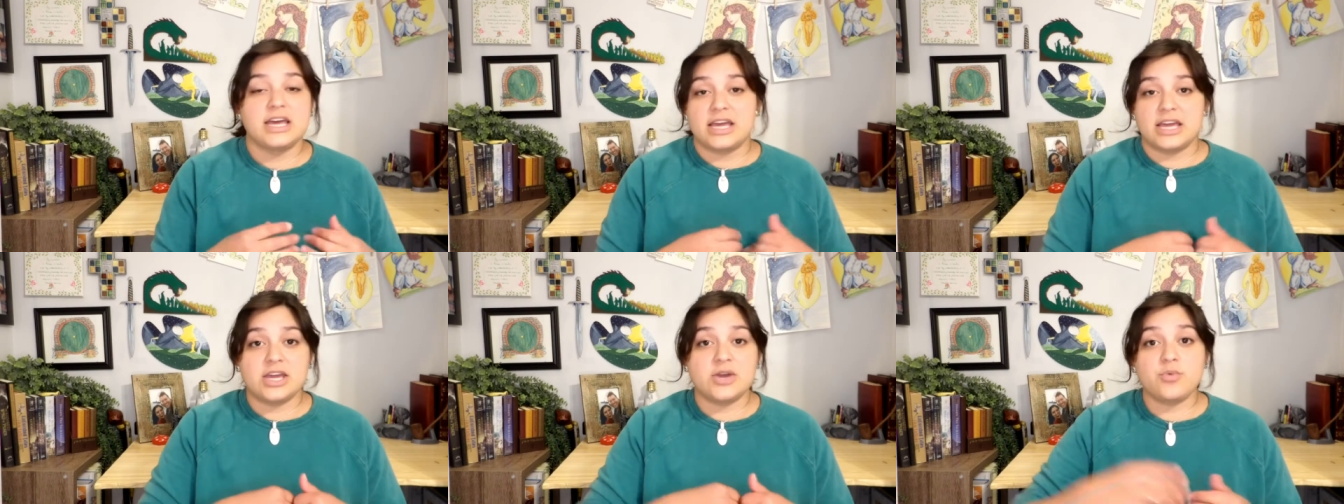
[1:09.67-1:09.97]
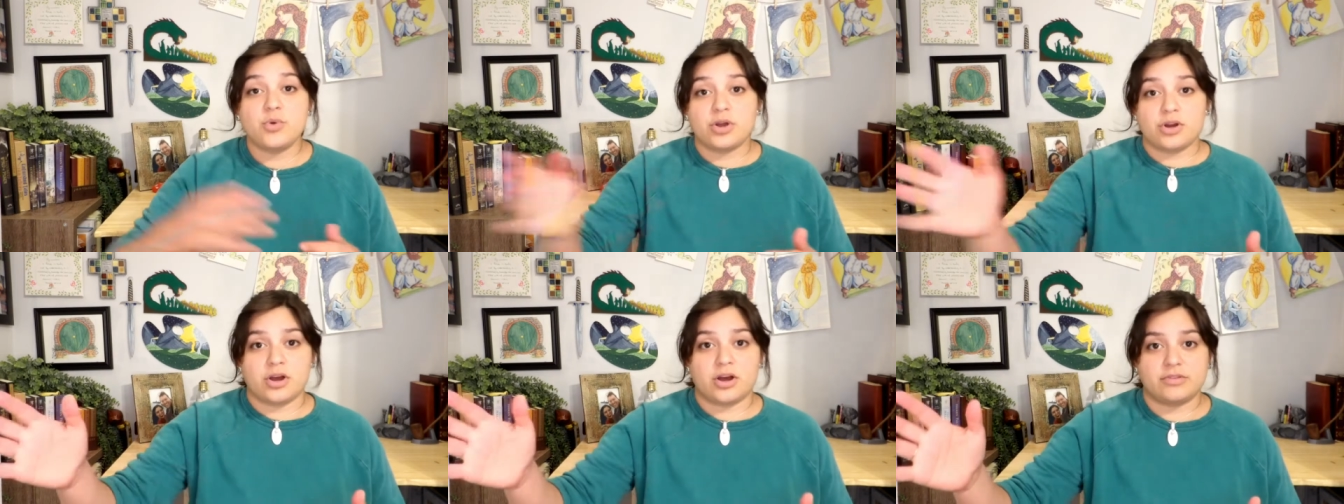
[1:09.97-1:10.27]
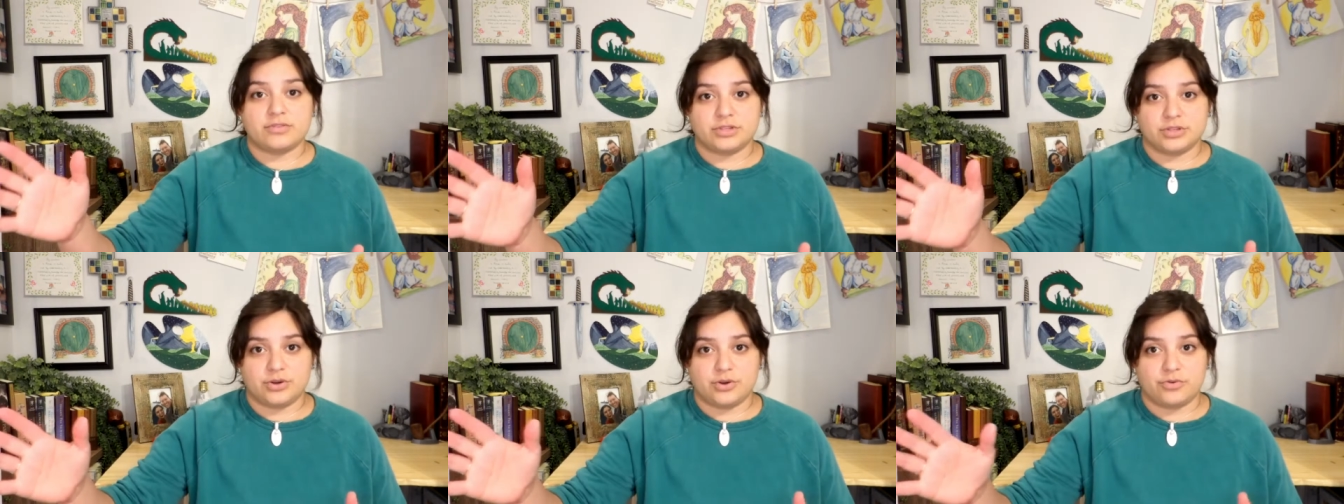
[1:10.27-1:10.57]
He went
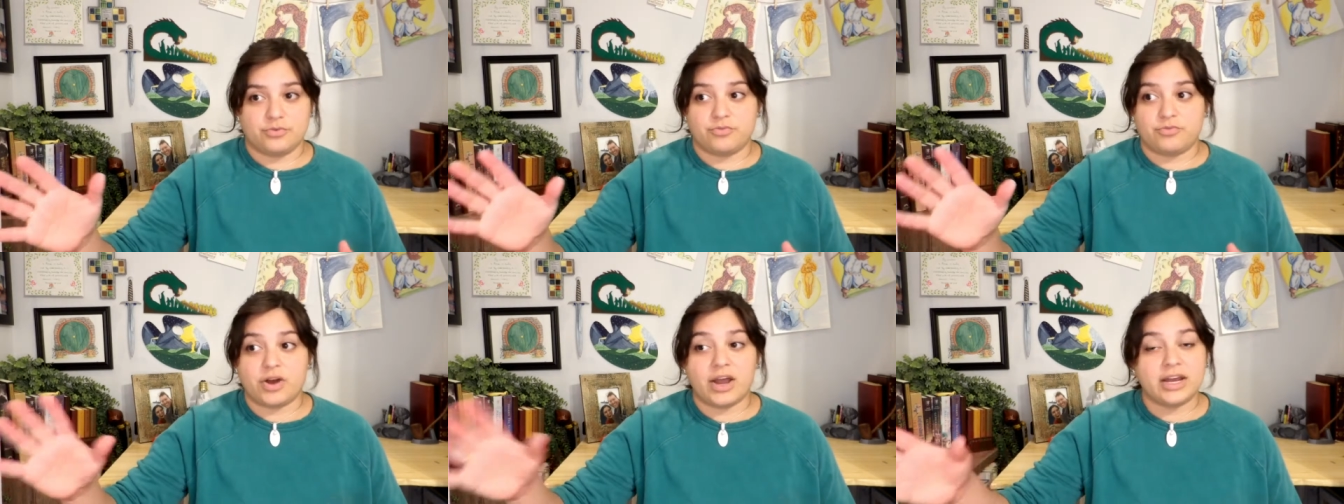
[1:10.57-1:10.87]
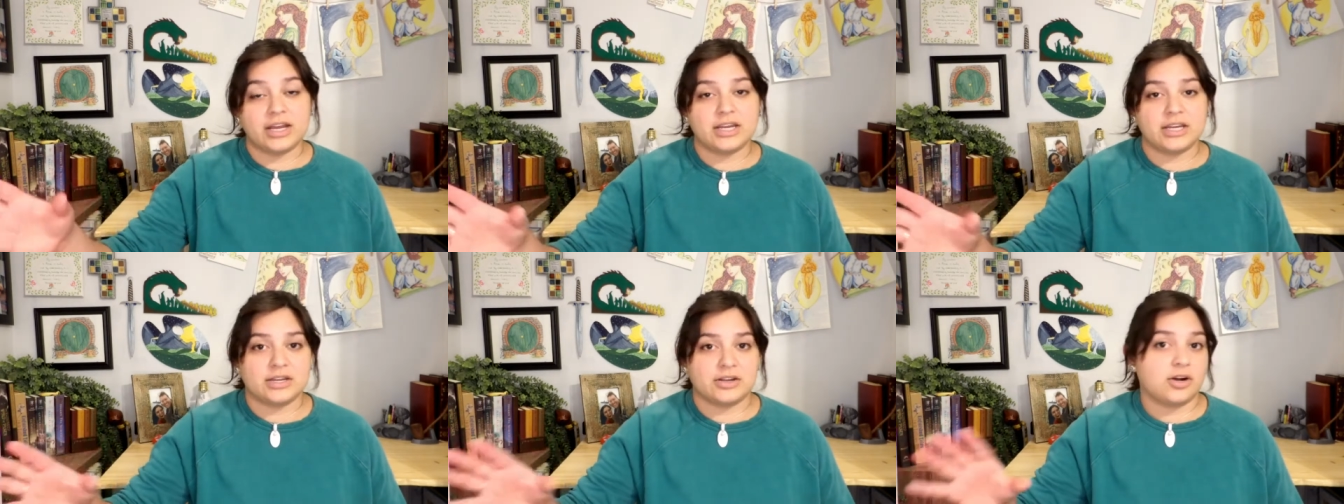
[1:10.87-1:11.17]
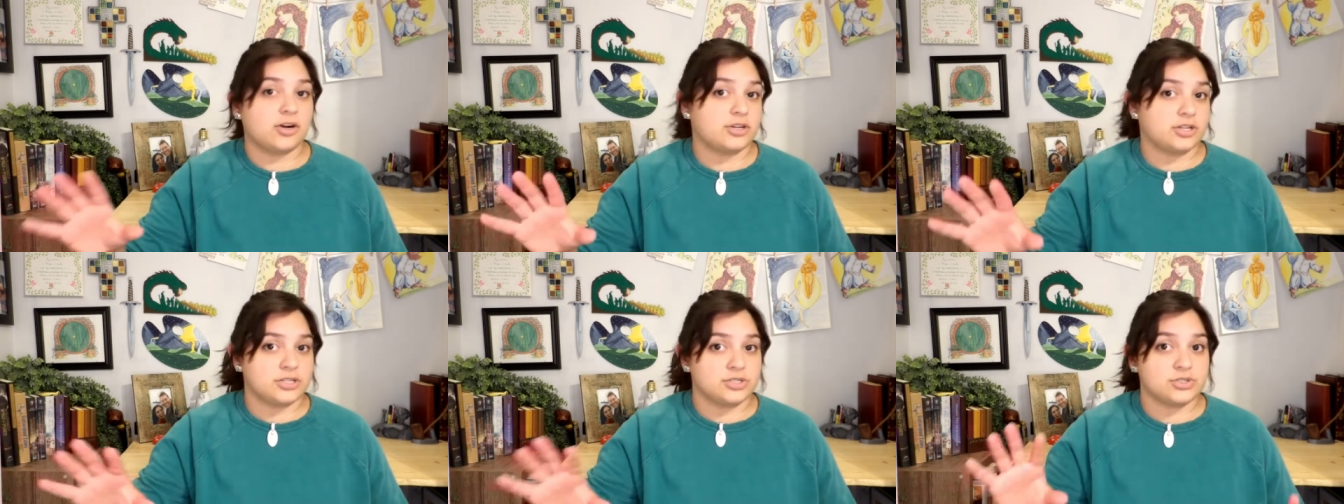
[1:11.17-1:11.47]
off to go find it
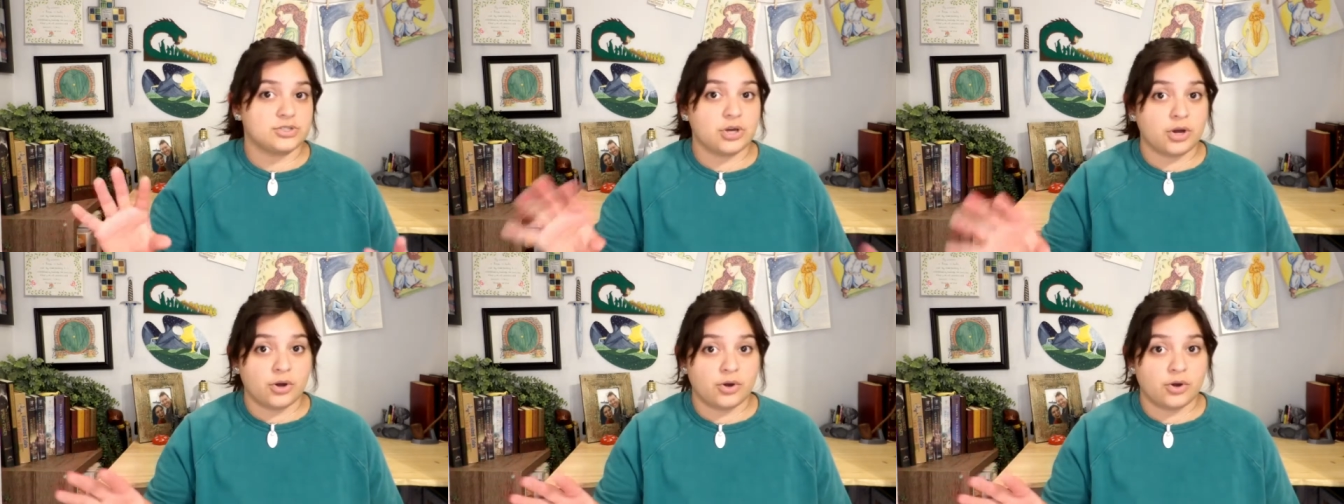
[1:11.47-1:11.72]
on his